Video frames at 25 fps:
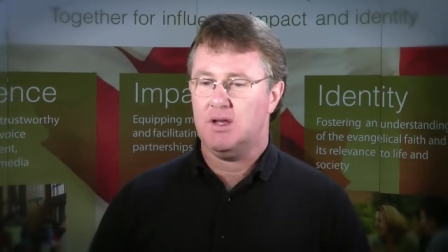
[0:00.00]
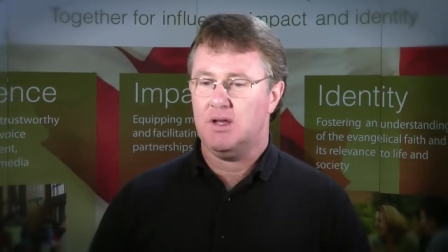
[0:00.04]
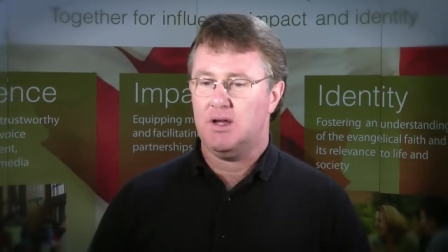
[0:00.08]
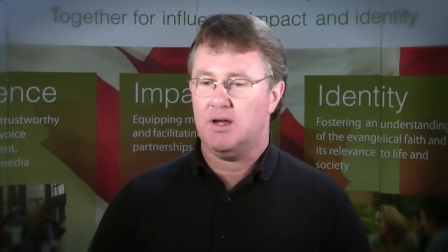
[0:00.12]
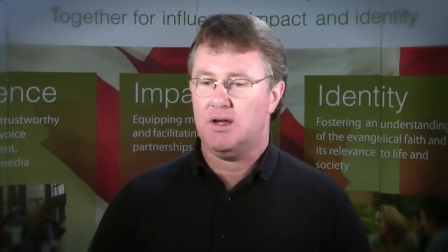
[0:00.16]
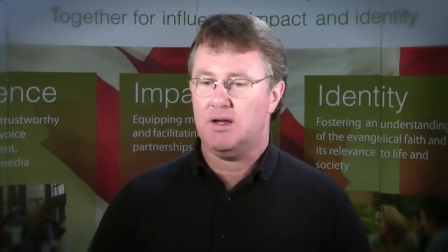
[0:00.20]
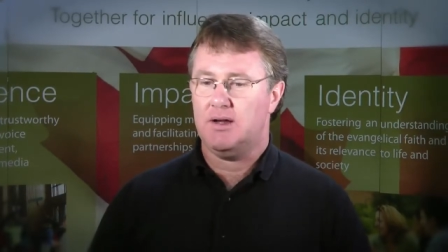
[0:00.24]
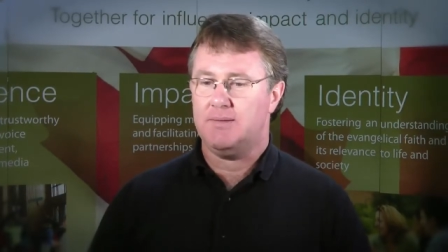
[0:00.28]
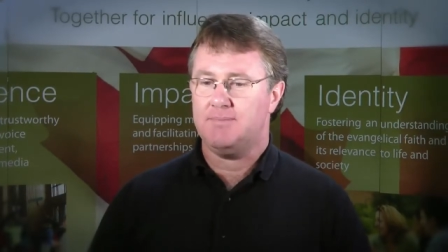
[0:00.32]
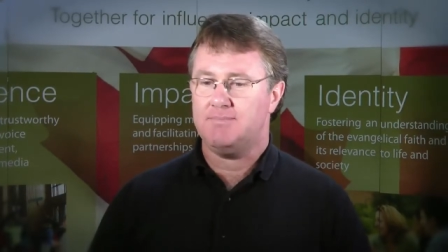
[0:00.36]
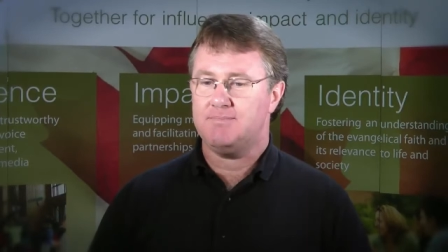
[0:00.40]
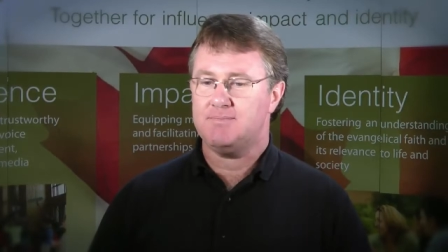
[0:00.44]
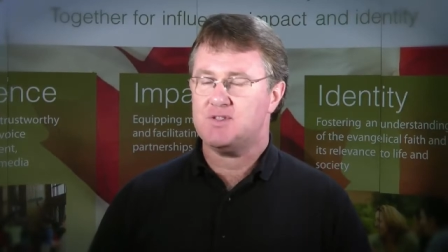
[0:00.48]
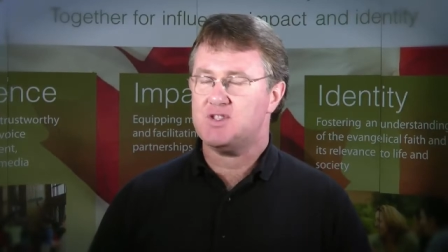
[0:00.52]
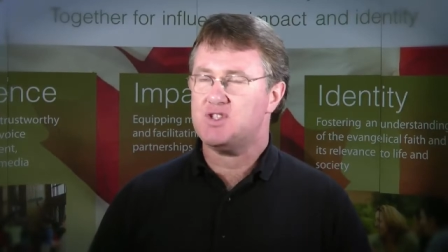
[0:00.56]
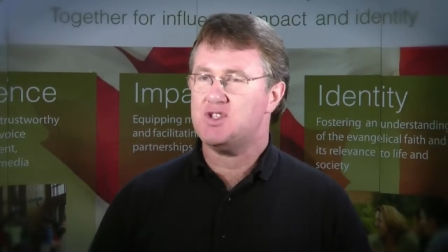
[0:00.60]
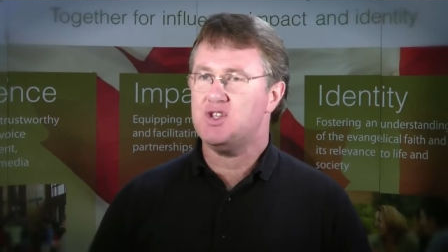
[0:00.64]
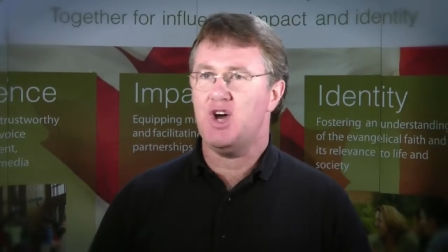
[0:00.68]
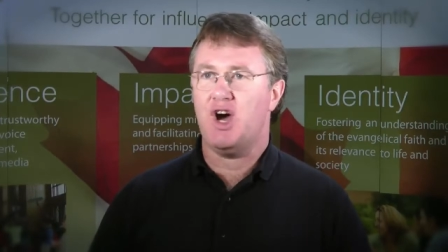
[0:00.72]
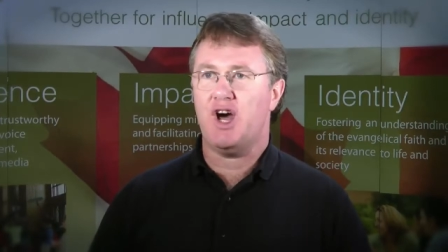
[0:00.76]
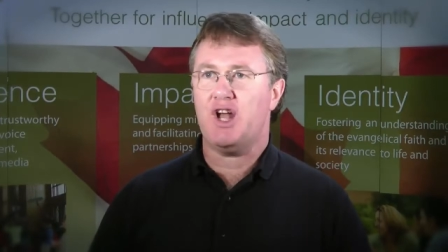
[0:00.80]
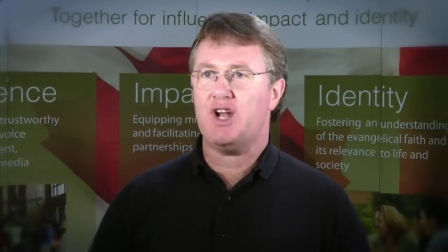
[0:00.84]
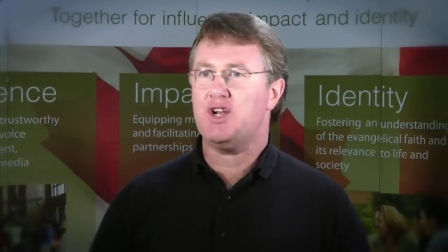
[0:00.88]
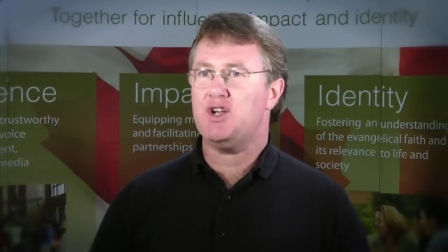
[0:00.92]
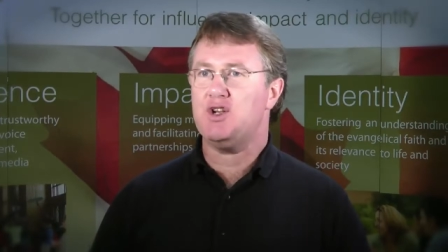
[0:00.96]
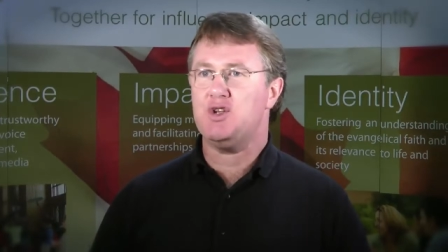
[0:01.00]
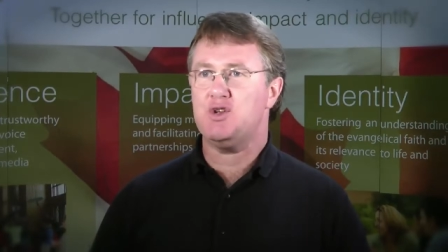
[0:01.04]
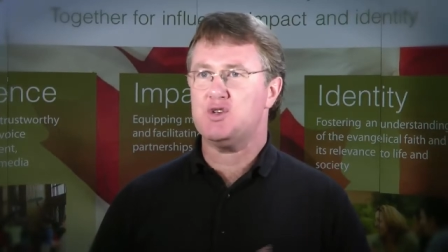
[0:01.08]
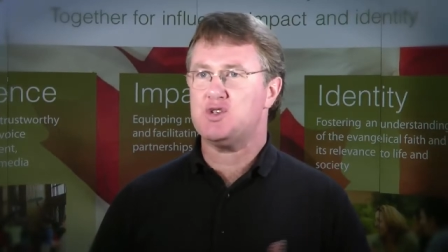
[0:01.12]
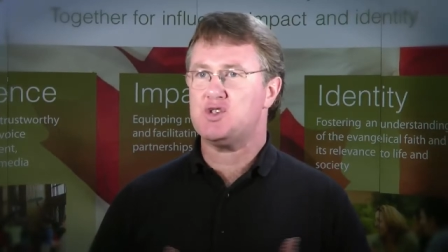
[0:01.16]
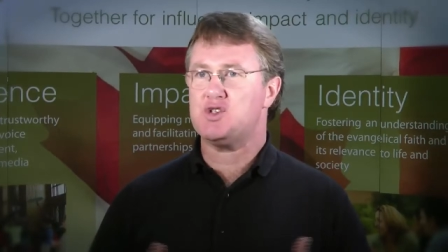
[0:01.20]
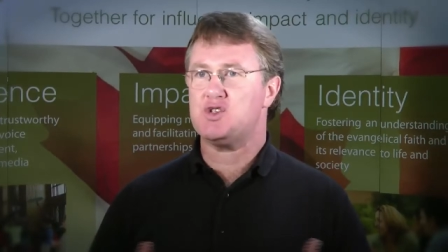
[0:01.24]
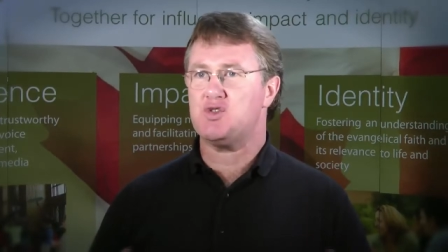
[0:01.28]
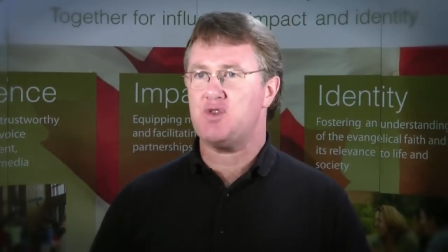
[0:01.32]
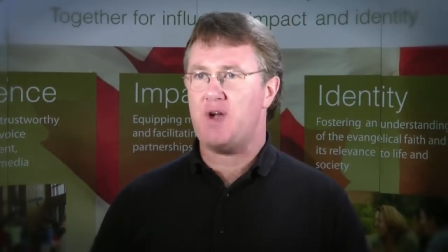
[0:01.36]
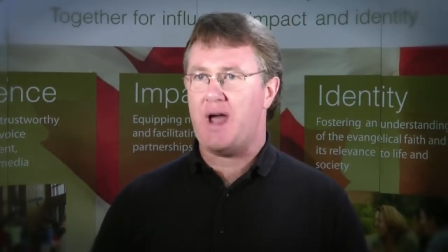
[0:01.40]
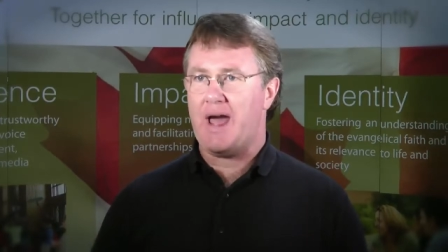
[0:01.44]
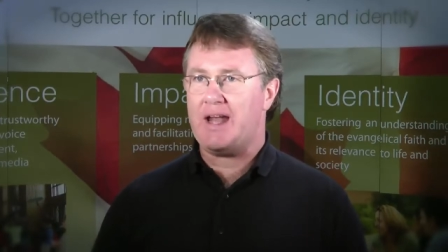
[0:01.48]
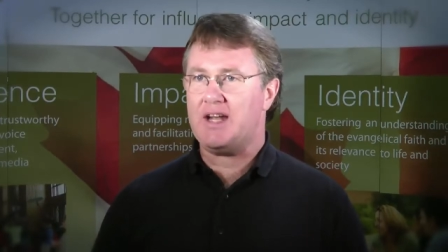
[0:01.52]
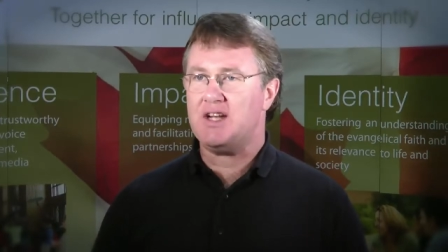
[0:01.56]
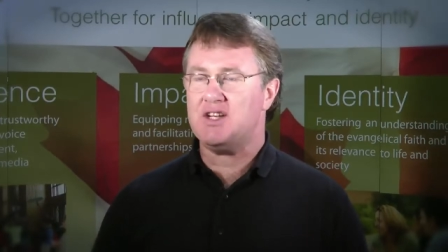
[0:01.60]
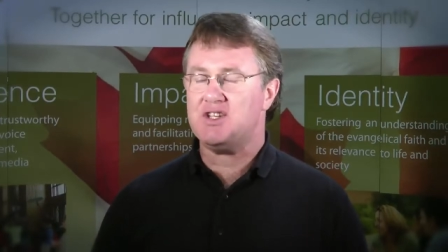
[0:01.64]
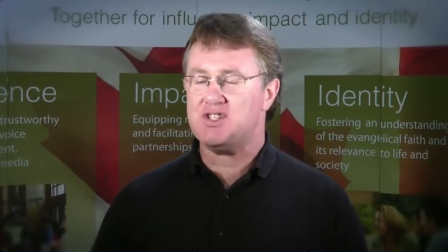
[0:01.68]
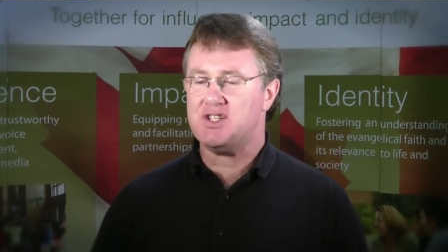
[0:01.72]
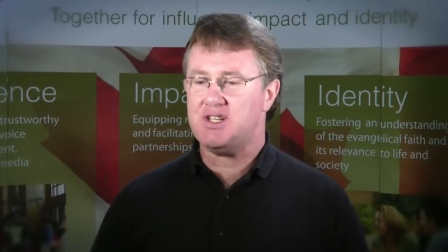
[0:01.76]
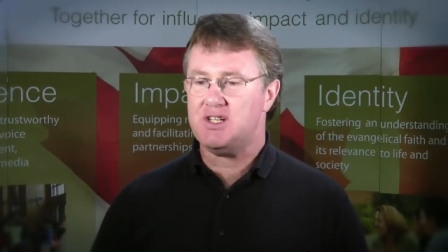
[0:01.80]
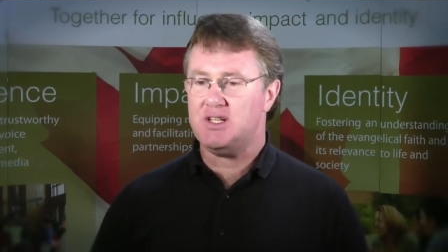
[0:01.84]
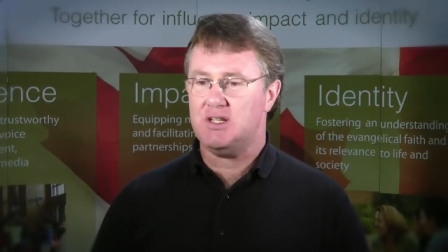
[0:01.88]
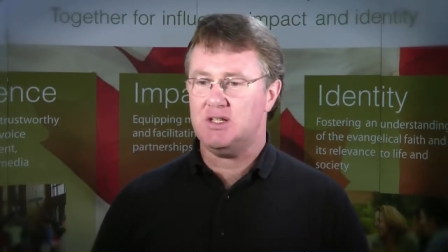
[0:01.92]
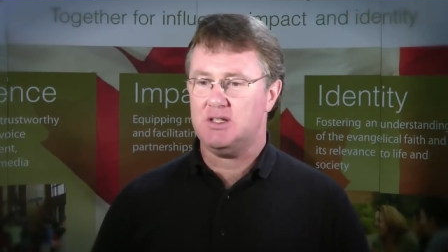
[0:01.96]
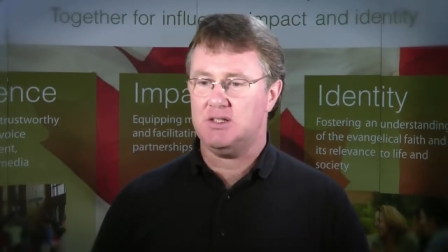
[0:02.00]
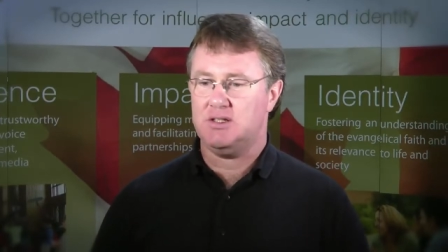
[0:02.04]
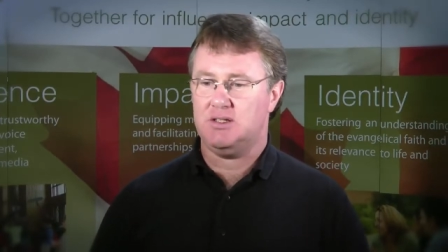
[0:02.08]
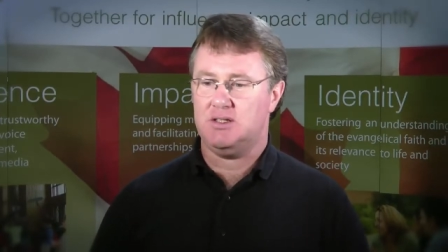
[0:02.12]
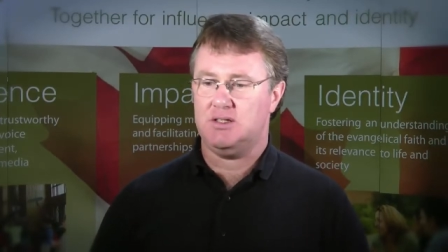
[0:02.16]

It's not a new strategy.